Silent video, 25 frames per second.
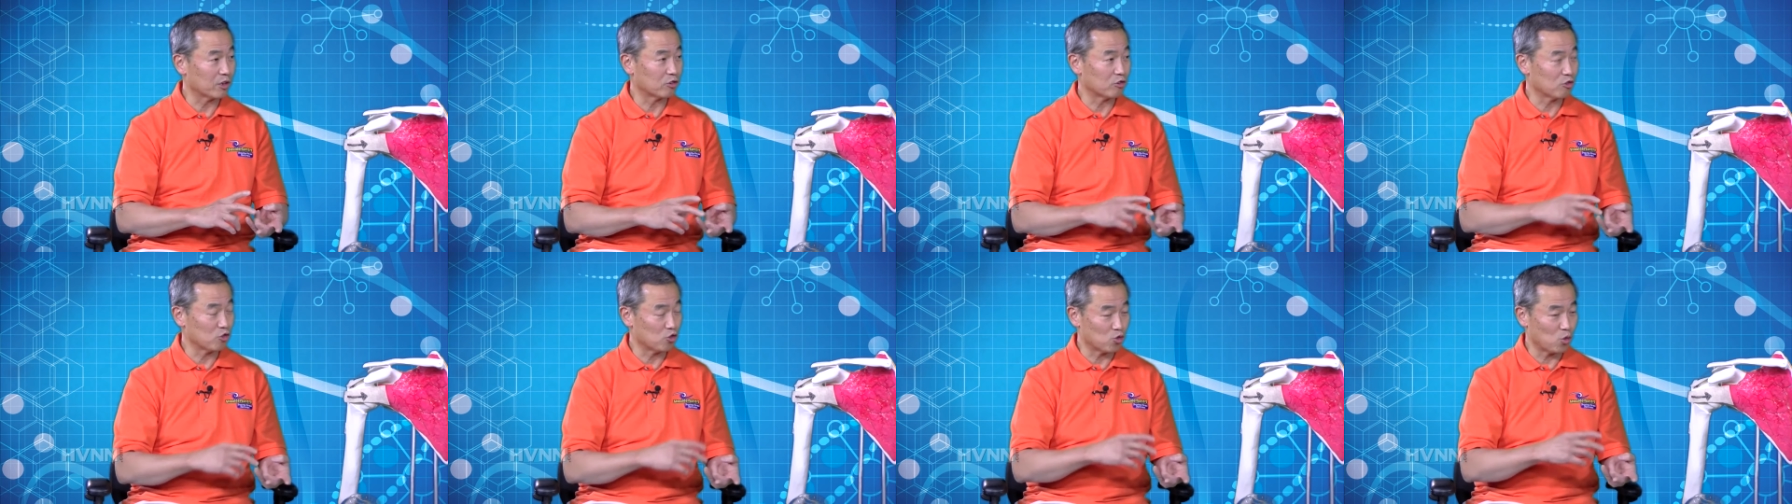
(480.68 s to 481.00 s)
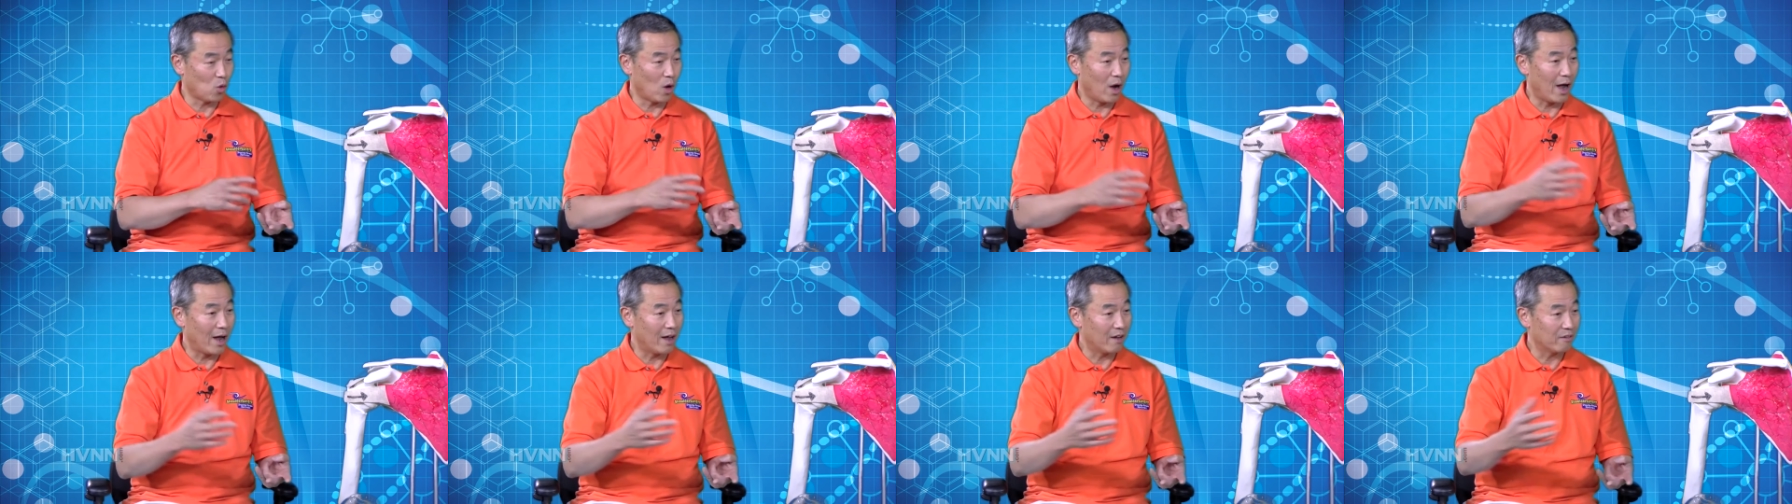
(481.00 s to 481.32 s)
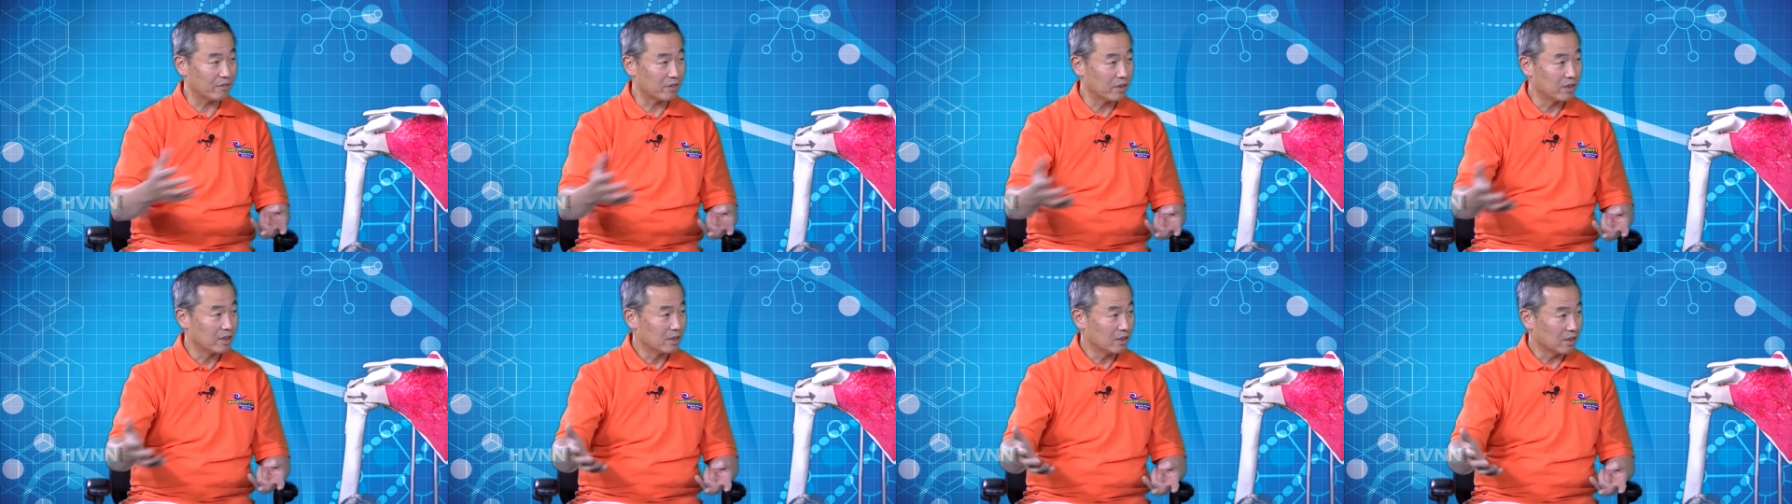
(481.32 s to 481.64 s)
to
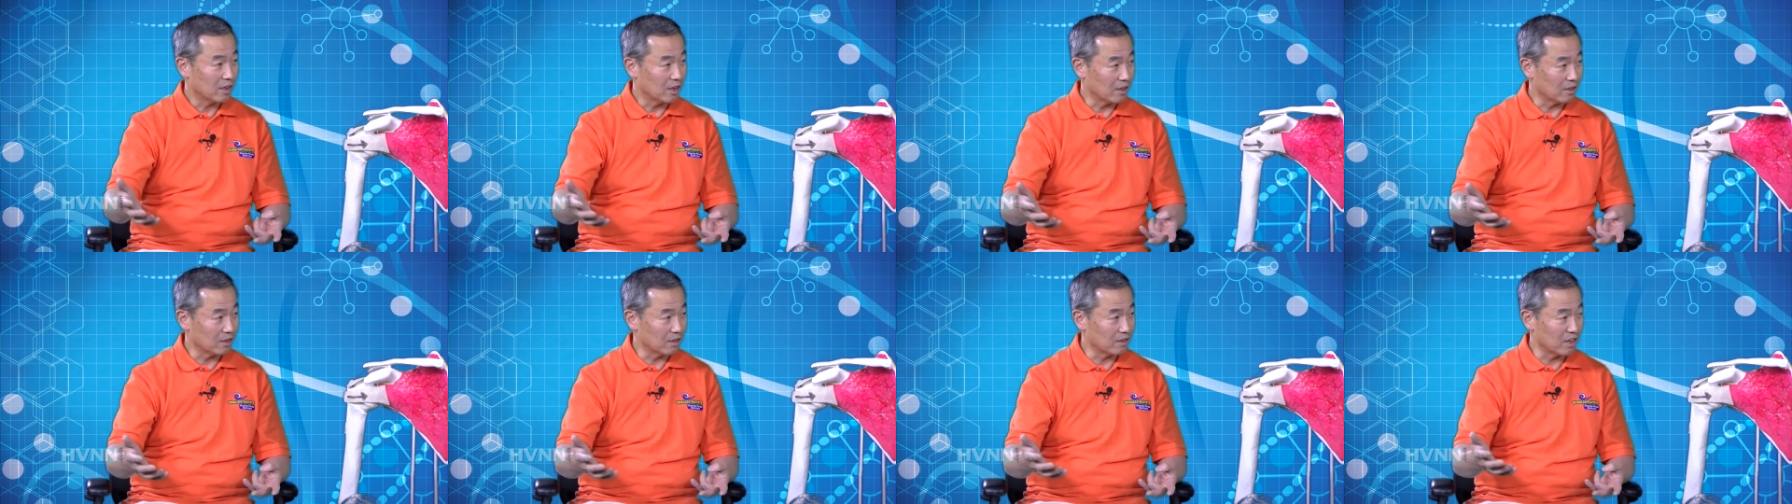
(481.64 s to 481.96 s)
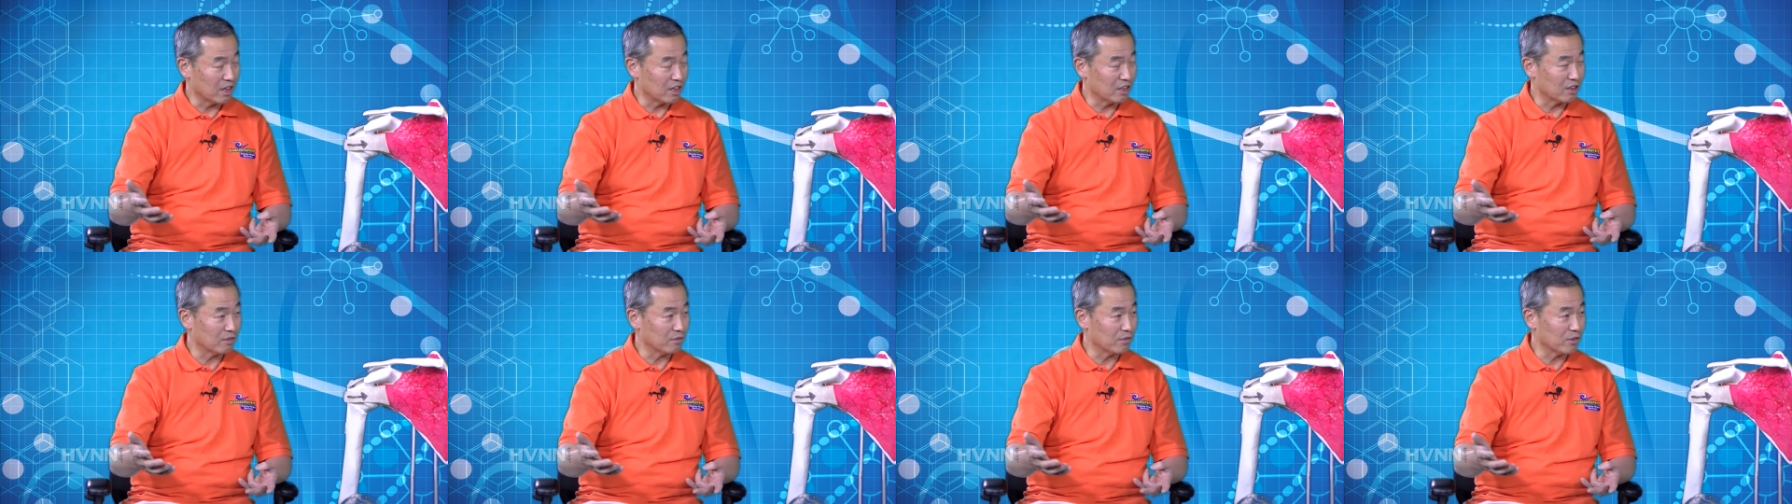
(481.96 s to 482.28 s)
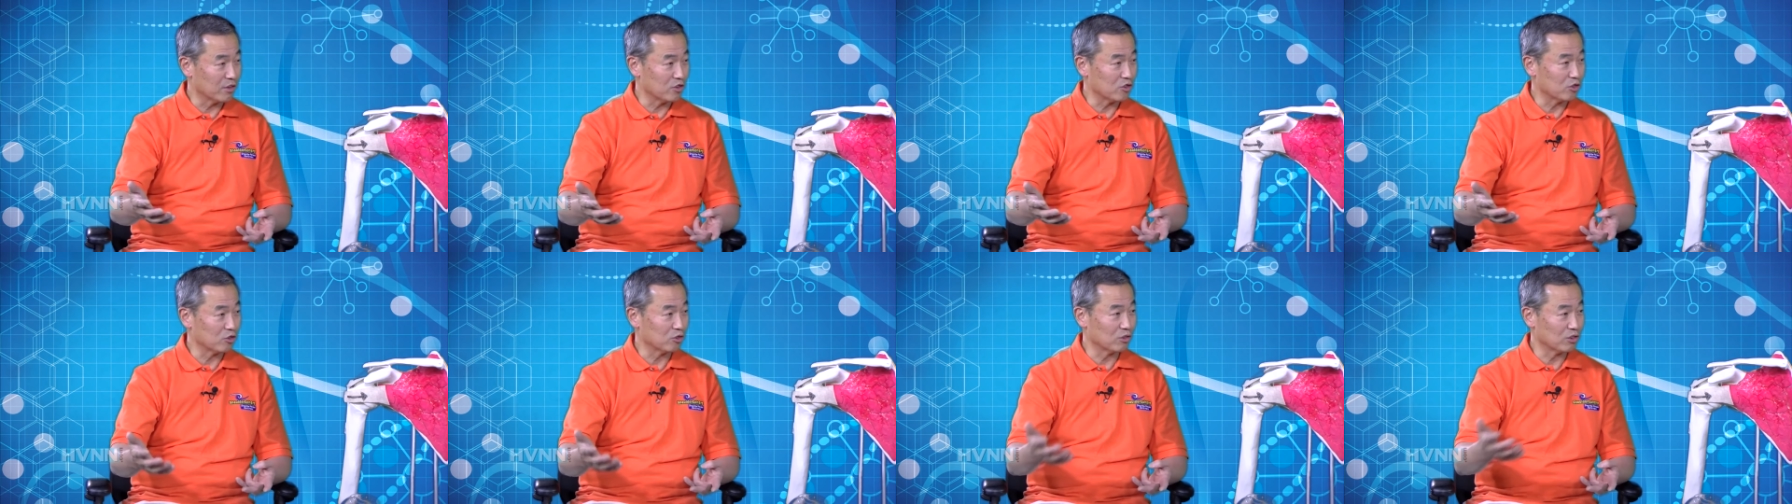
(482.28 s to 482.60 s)
drive uh, the
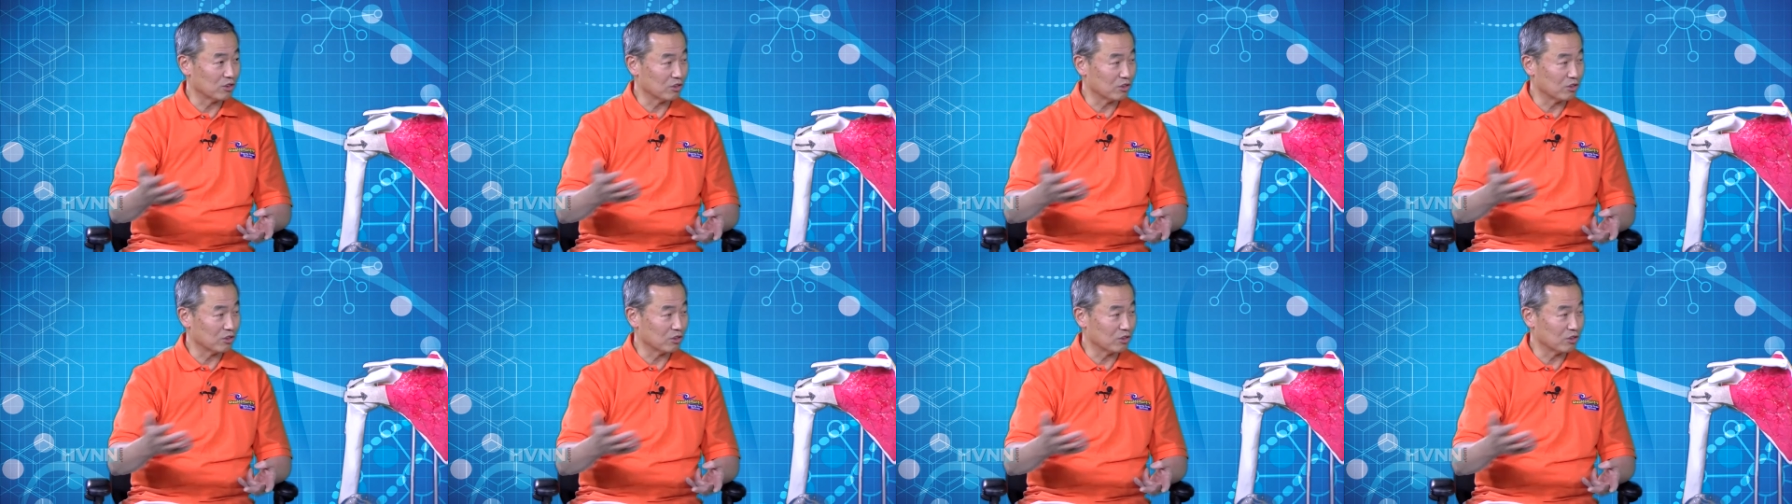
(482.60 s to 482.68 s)
individual to,